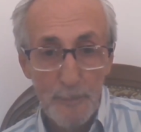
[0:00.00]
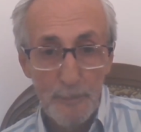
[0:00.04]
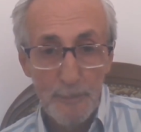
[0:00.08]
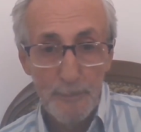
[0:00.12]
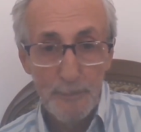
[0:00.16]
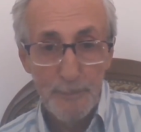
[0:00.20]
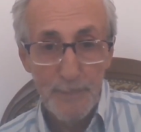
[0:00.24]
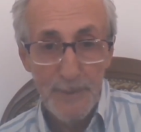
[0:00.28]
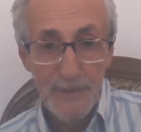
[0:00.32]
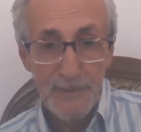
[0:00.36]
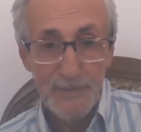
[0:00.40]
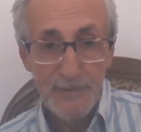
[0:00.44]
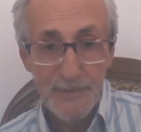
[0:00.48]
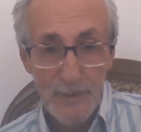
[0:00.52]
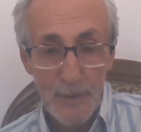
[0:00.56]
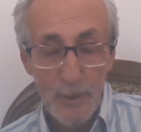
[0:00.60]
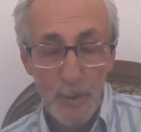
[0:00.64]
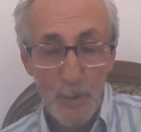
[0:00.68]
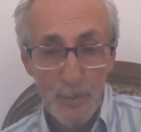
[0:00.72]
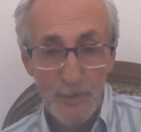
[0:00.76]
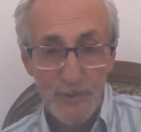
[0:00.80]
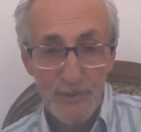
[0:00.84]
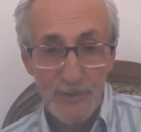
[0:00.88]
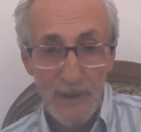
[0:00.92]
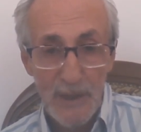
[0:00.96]
peace
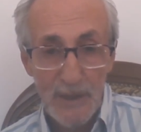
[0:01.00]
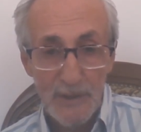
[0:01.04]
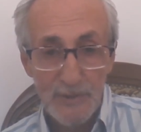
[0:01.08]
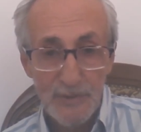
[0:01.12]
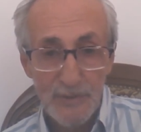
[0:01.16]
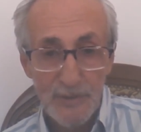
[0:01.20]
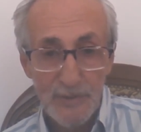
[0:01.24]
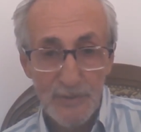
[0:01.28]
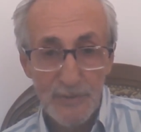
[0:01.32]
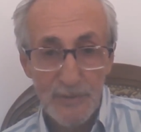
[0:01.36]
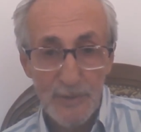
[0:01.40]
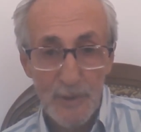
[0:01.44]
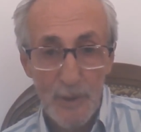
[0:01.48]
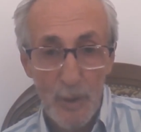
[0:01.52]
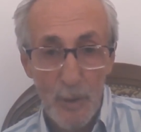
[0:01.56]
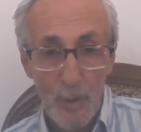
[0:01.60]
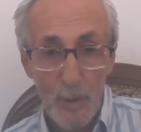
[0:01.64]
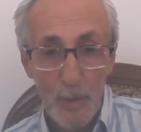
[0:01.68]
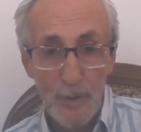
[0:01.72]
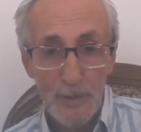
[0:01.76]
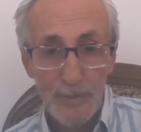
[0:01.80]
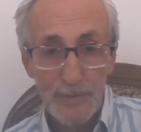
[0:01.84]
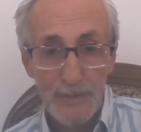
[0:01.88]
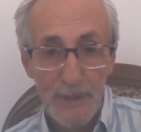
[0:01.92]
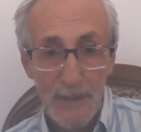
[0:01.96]
negotiations
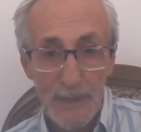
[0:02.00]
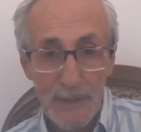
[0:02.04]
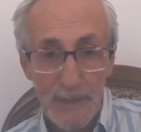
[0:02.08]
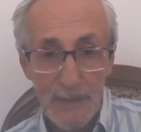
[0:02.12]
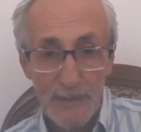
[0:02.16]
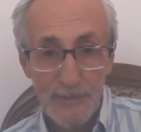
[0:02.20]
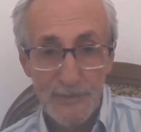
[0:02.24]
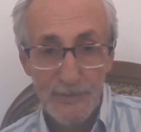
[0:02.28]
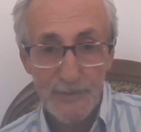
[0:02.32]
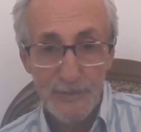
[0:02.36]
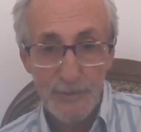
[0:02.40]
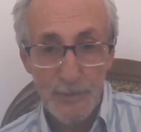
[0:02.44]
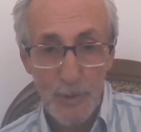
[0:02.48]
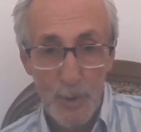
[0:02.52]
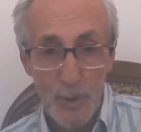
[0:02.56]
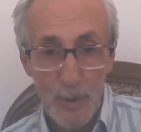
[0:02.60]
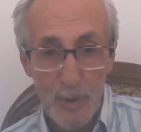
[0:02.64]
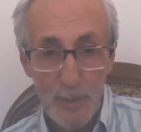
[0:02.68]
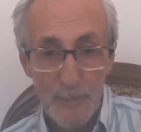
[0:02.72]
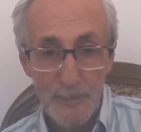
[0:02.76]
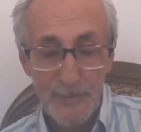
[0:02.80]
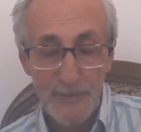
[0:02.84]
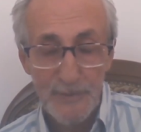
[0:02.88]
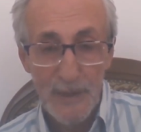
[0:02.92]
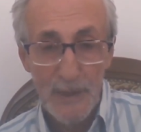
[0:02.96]
on its
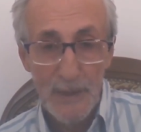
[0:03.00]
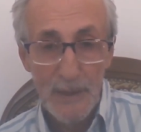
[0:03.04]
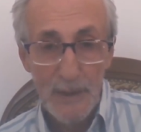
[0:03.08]
terms,